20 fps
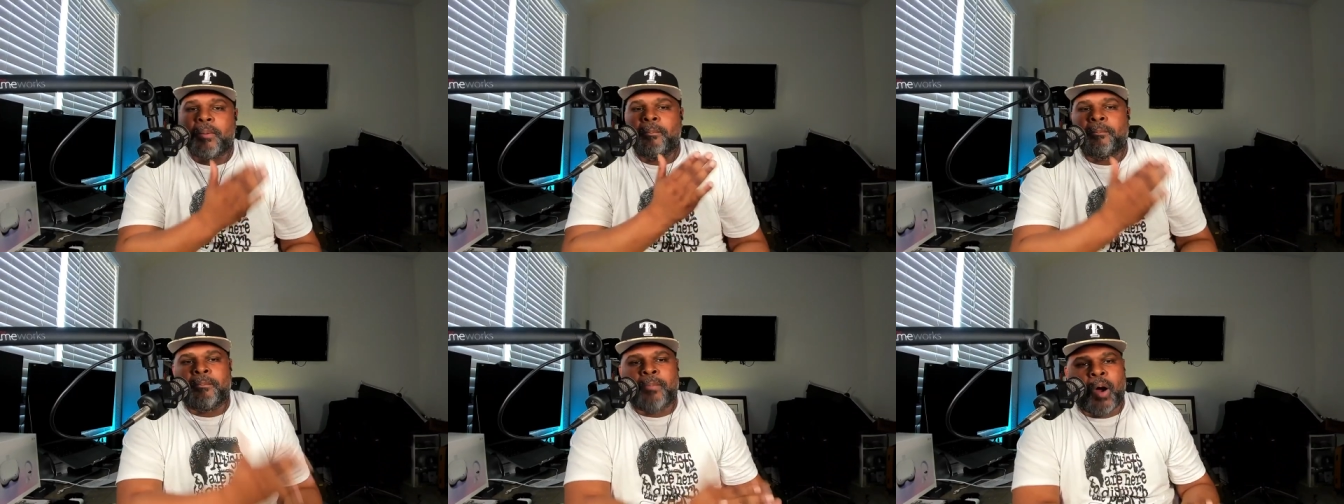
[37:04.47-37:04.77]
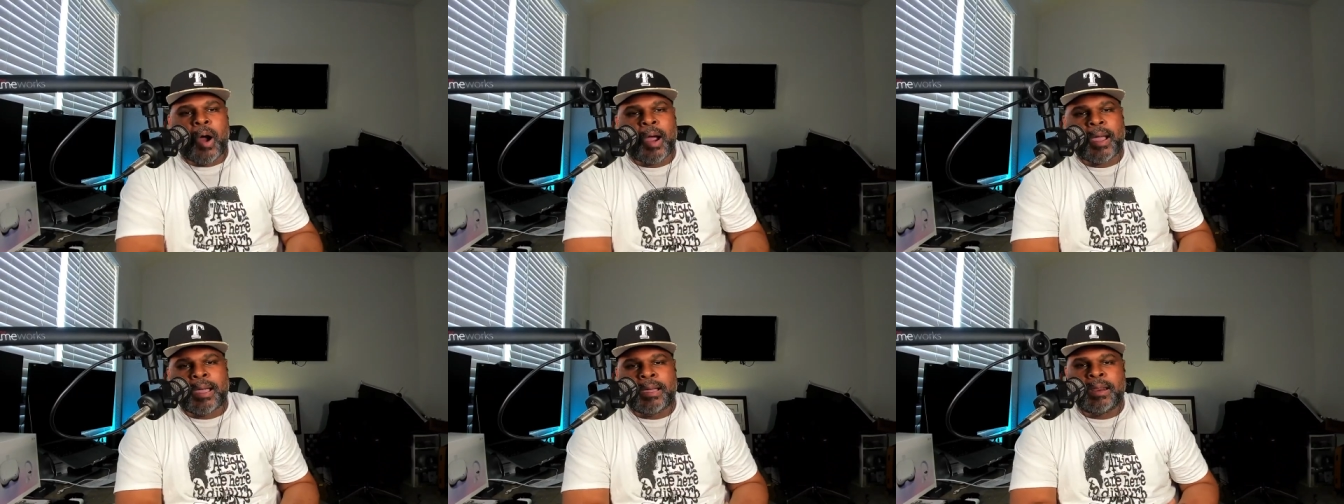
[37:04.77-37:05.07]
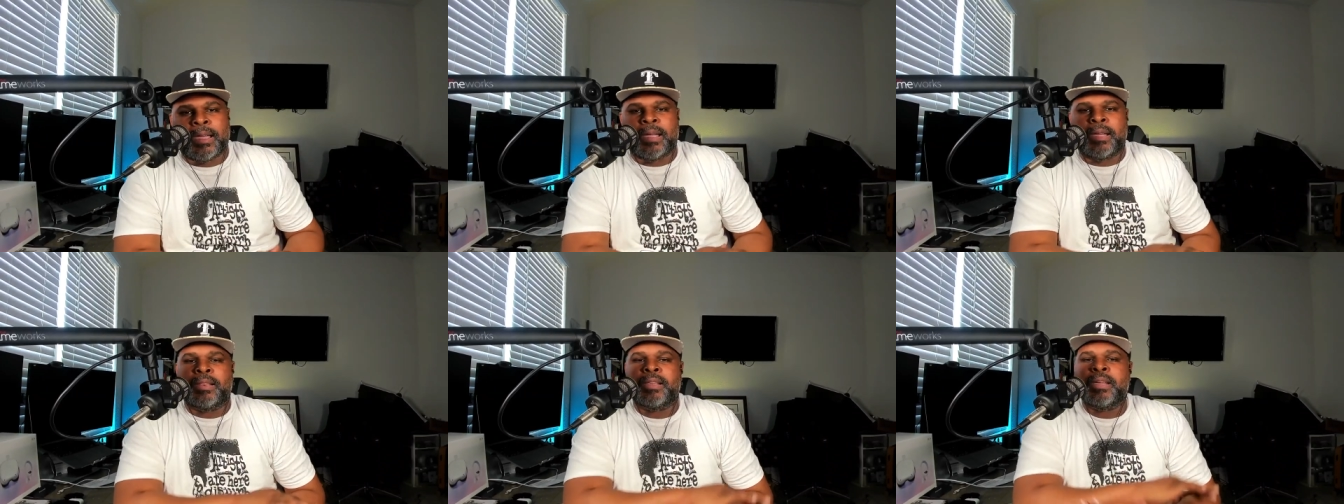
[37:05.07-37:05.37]

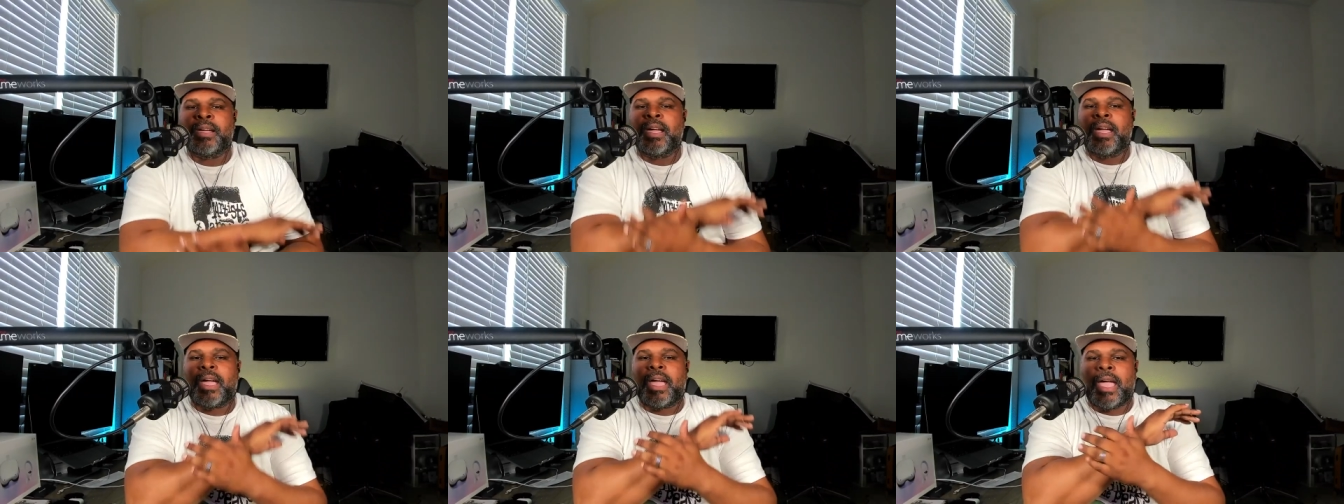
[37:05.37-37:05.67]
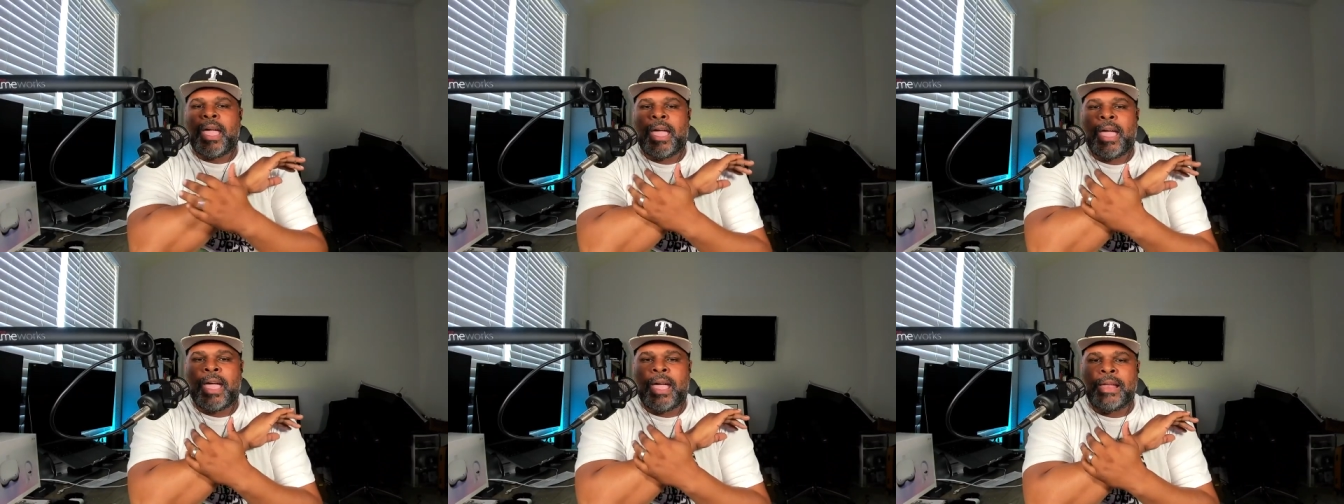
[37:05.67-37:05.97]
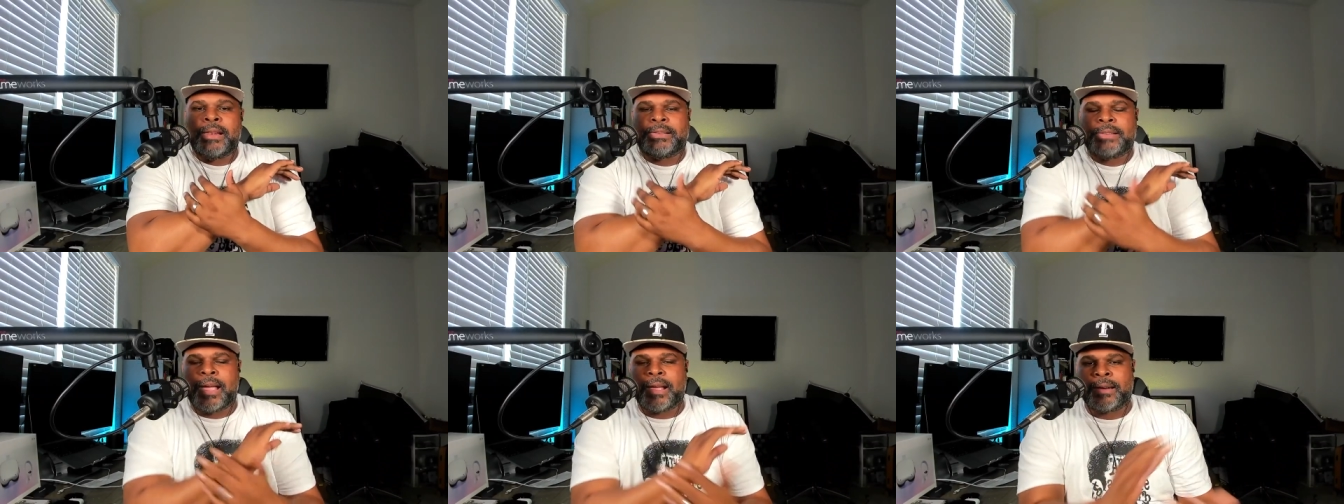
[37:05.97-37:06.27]
marketing
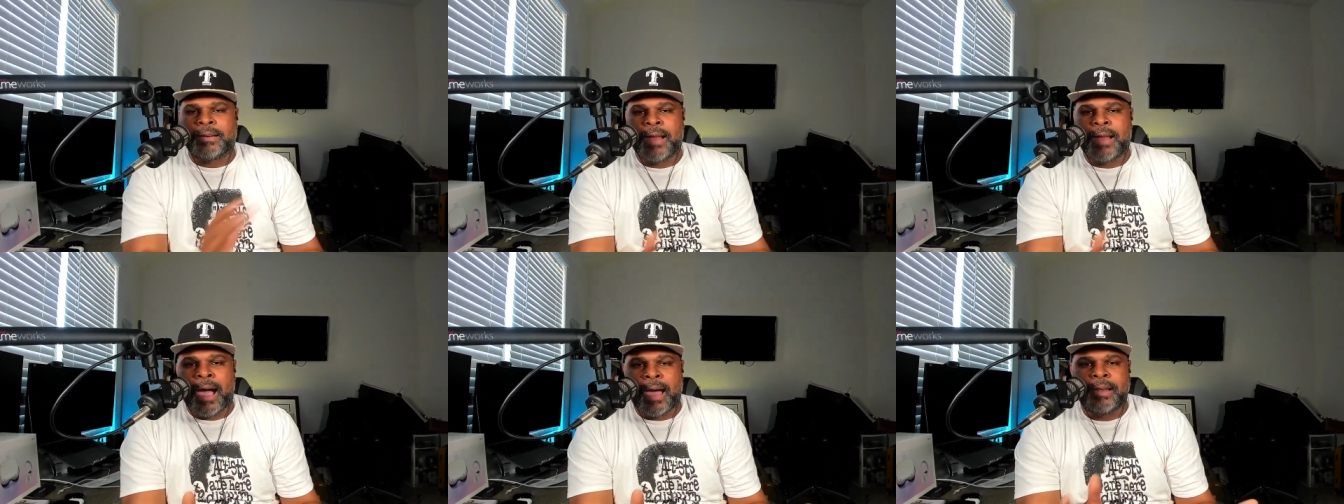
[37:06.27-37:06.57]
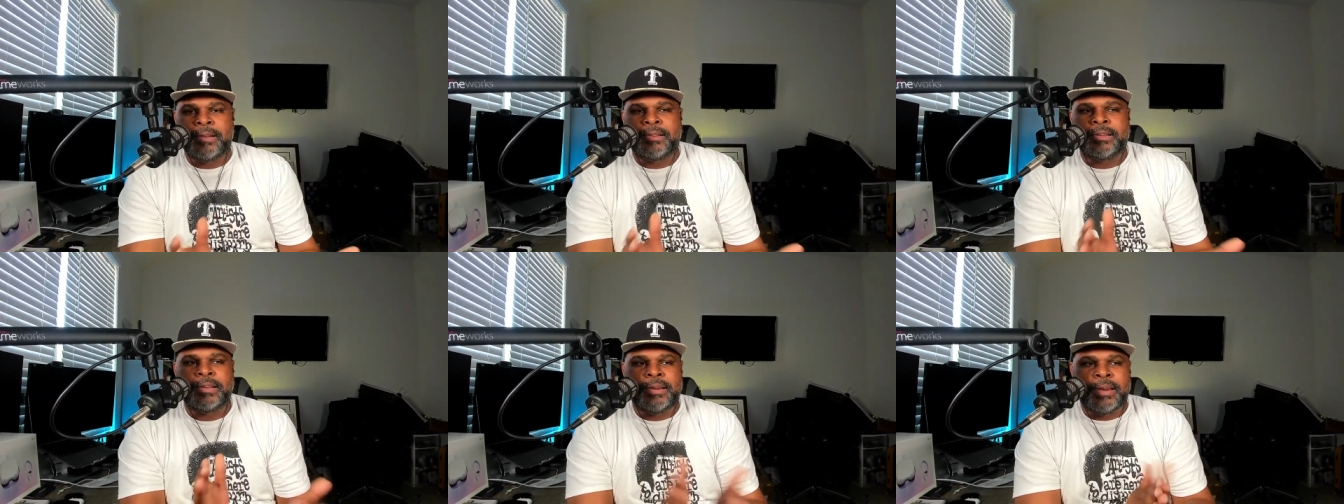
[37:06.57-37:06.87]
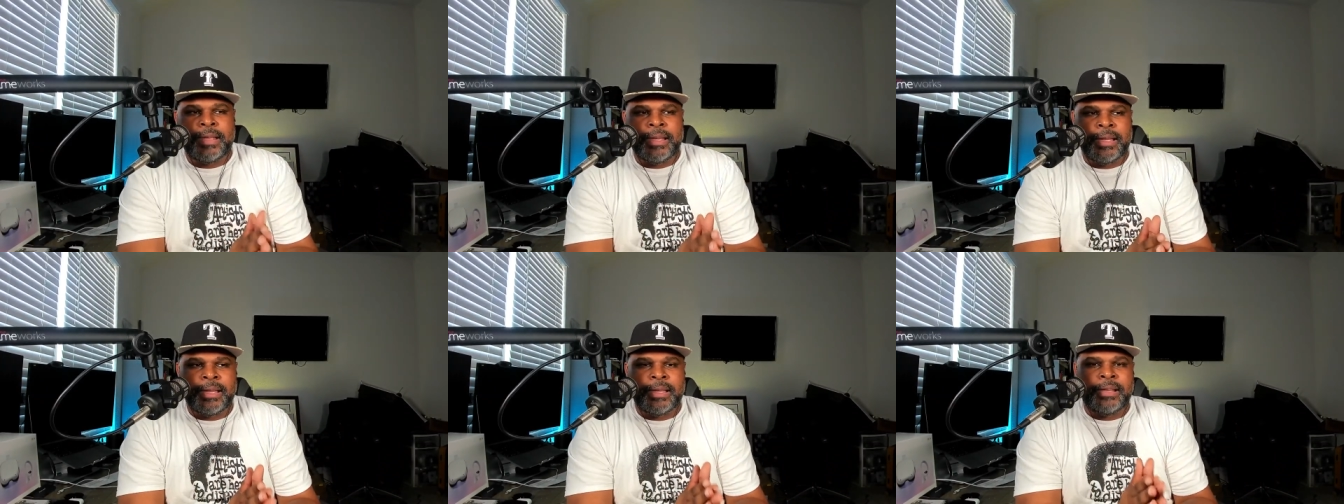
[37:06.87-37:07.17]
and technology
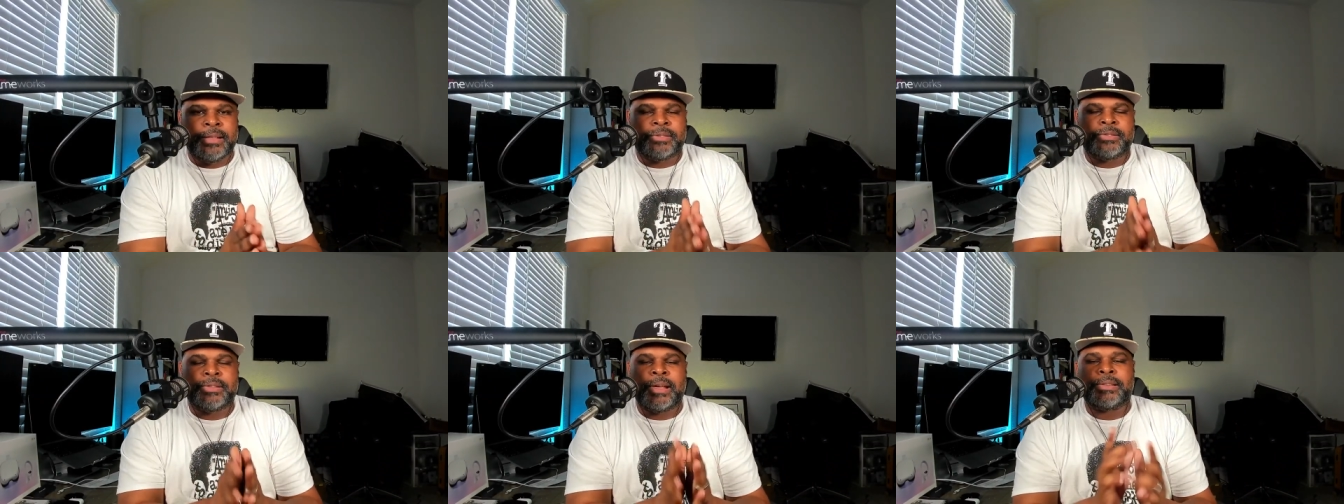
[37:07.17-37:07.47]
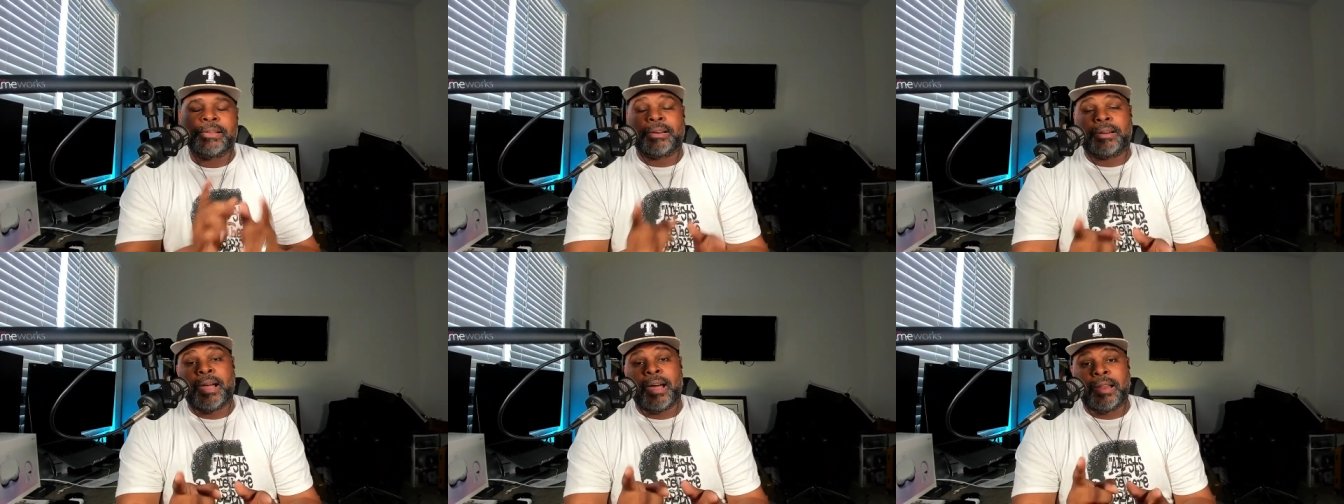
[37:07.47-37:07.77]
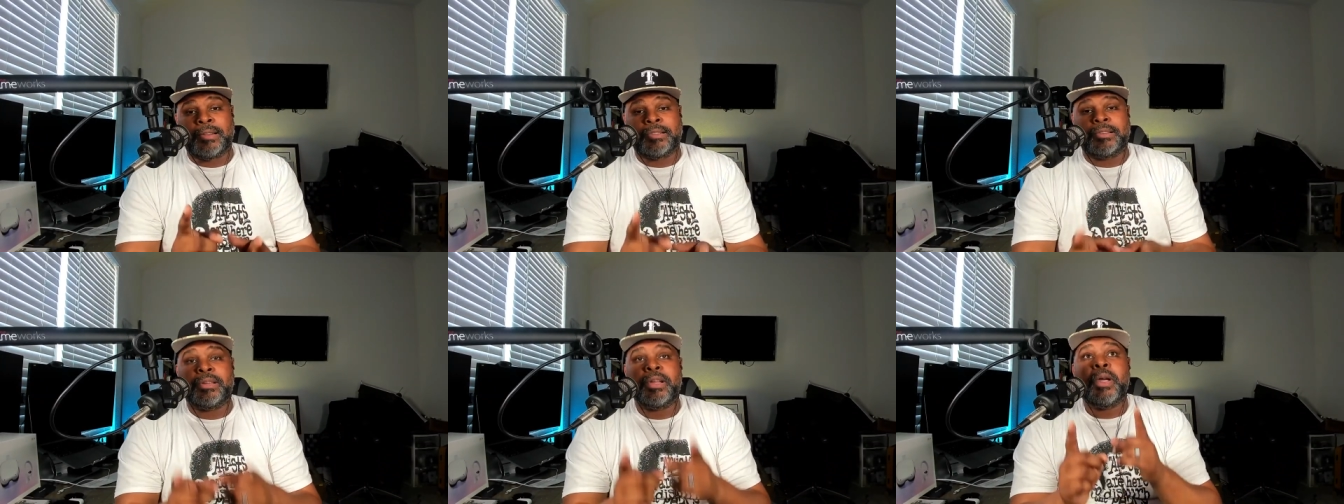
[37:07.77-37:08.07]
needs, not
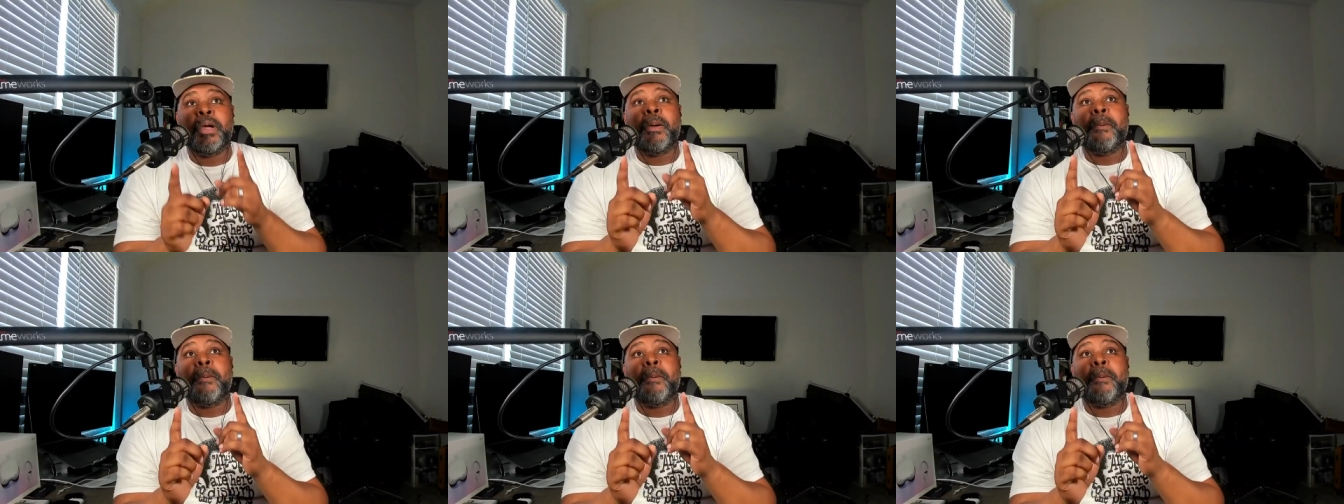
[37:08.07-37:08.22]
technology,